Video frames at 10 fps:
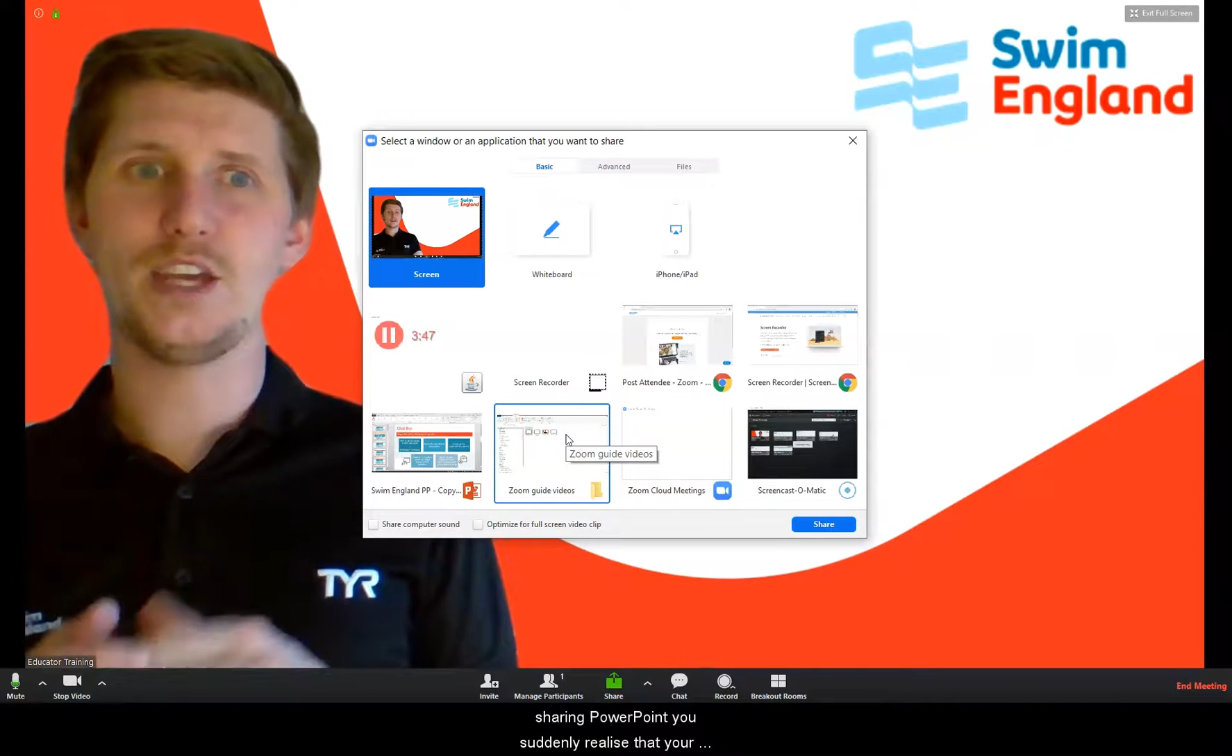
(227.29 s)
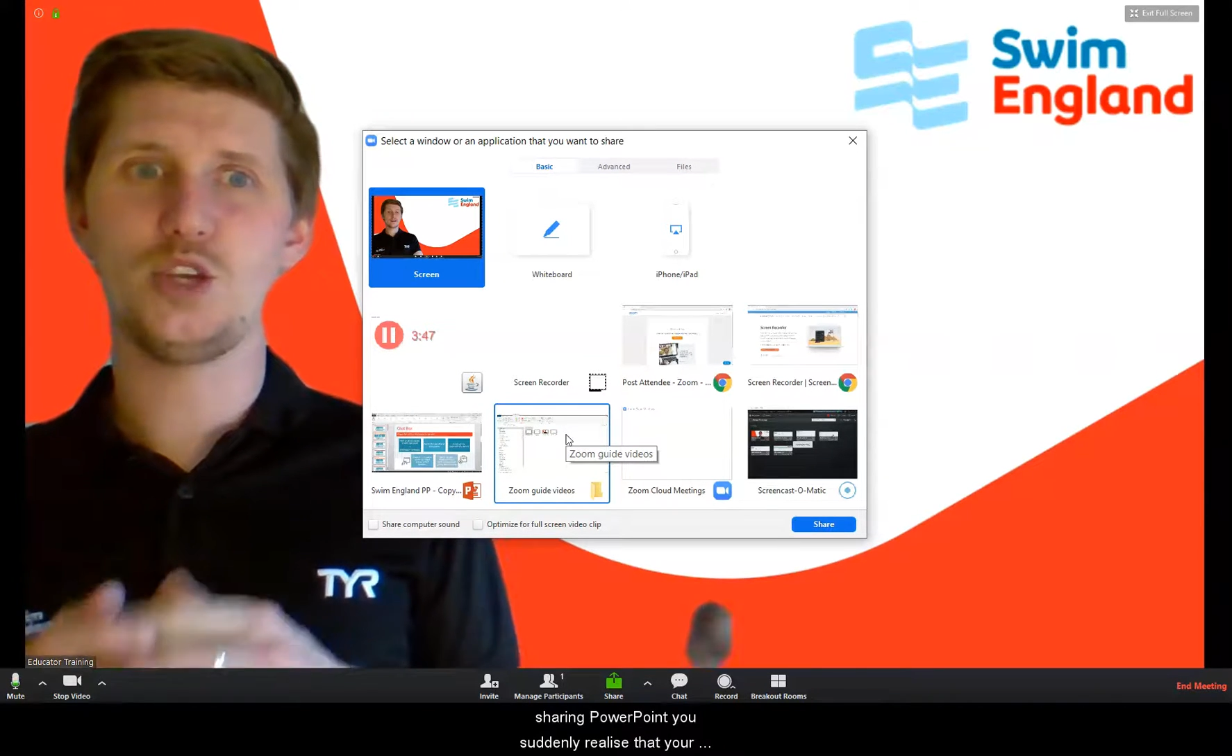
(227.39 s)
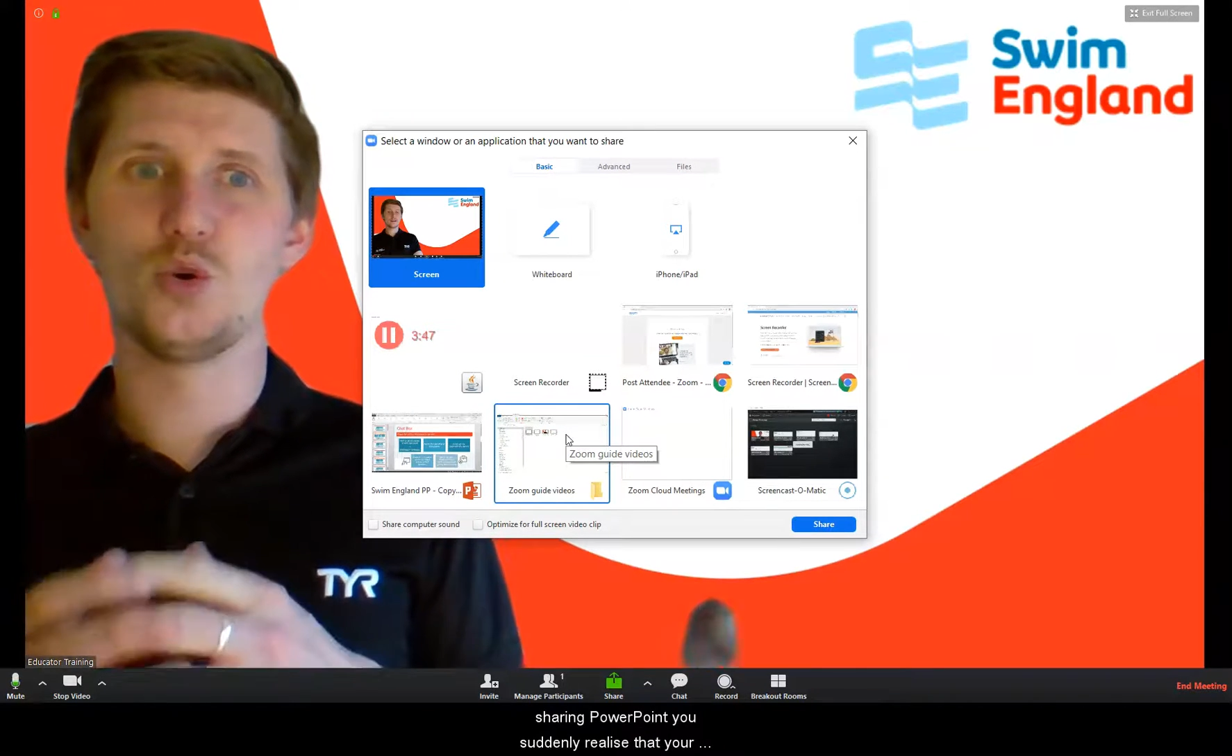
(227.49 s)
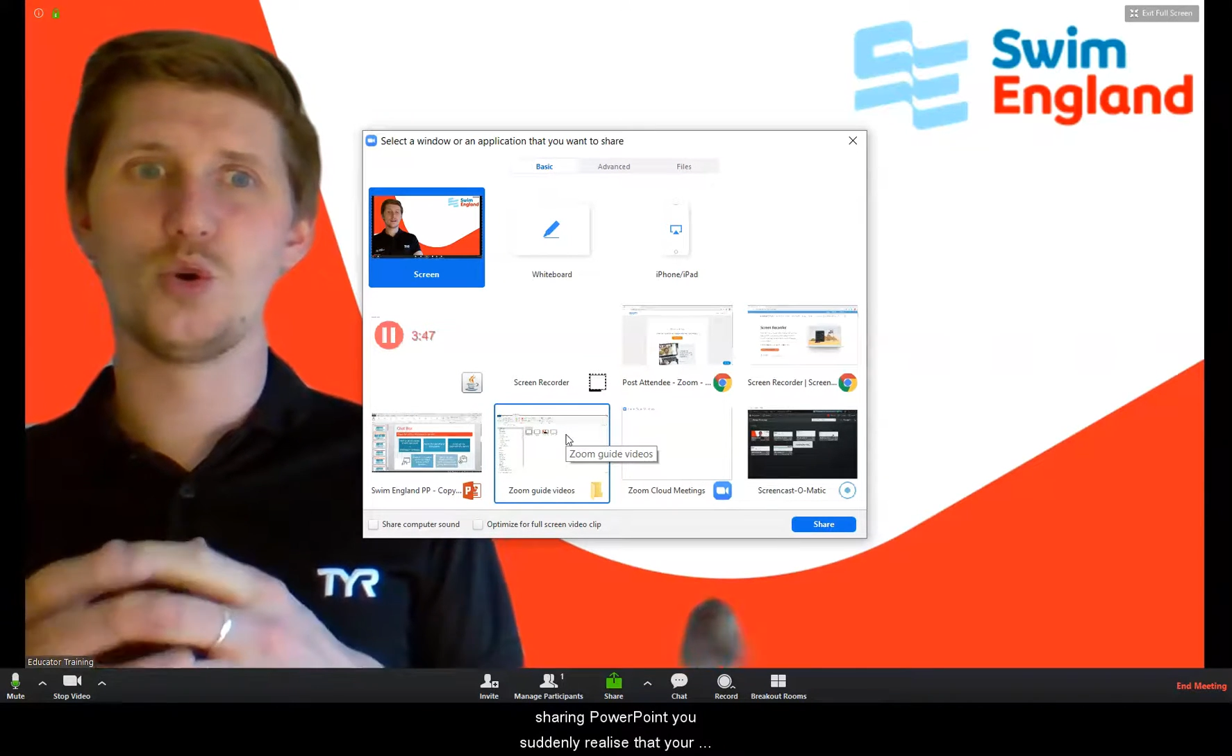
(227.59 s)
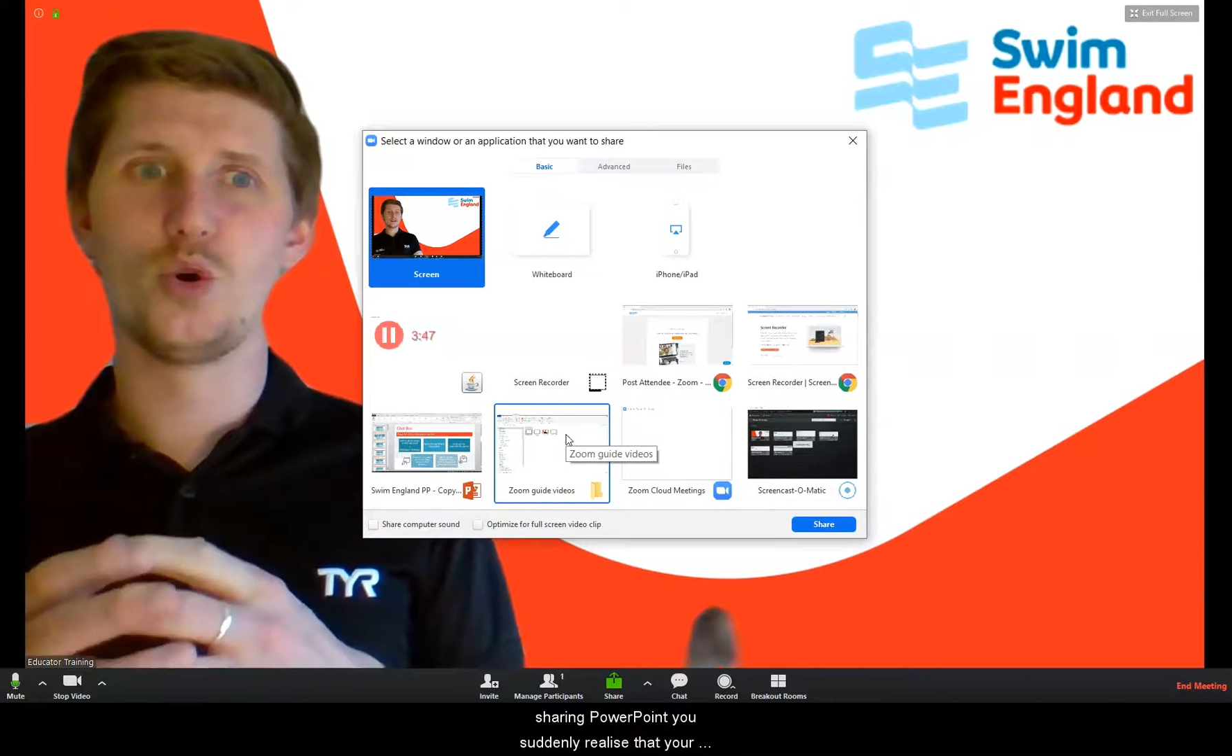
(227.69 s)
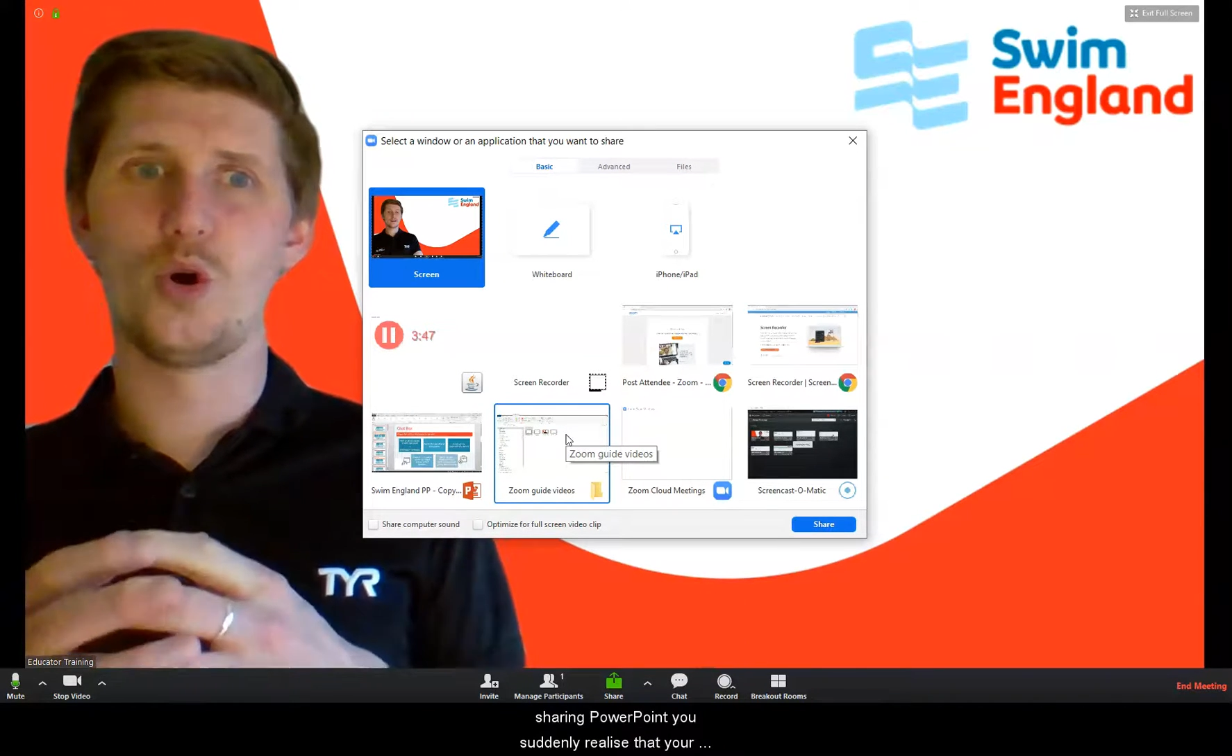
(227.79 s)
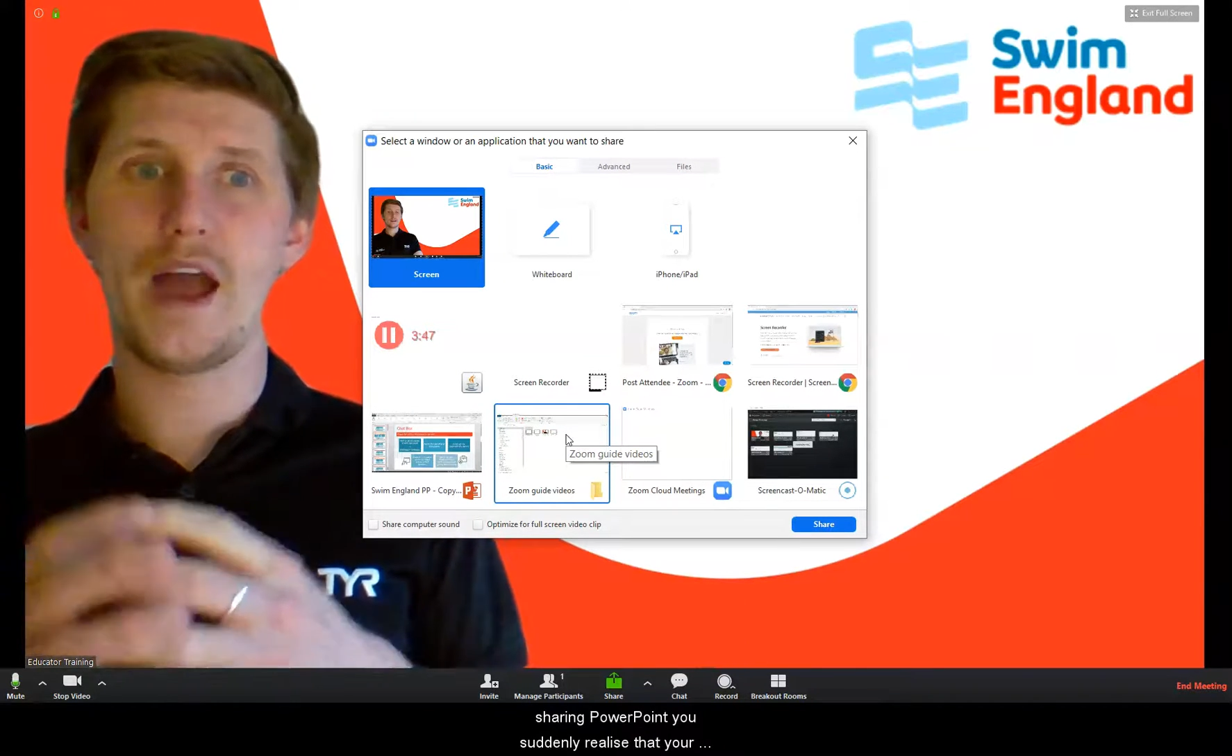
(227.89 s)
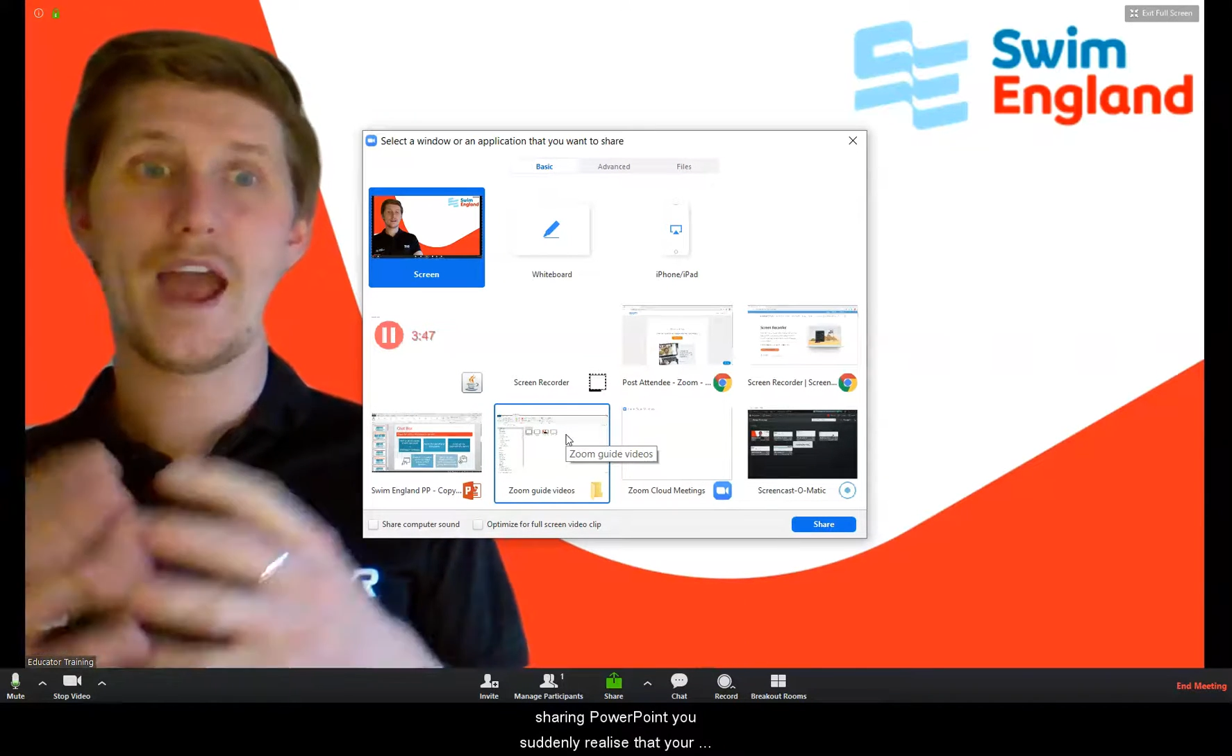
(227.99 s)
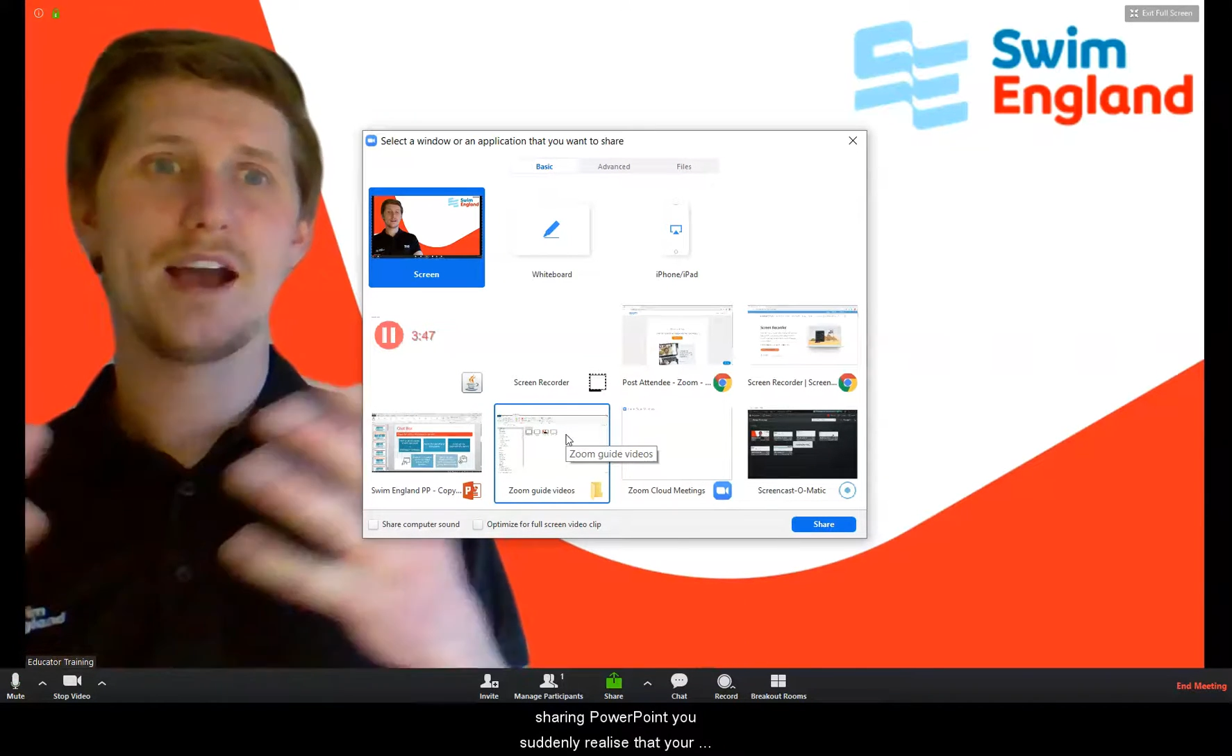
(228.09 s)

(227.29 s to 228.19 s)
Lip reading: your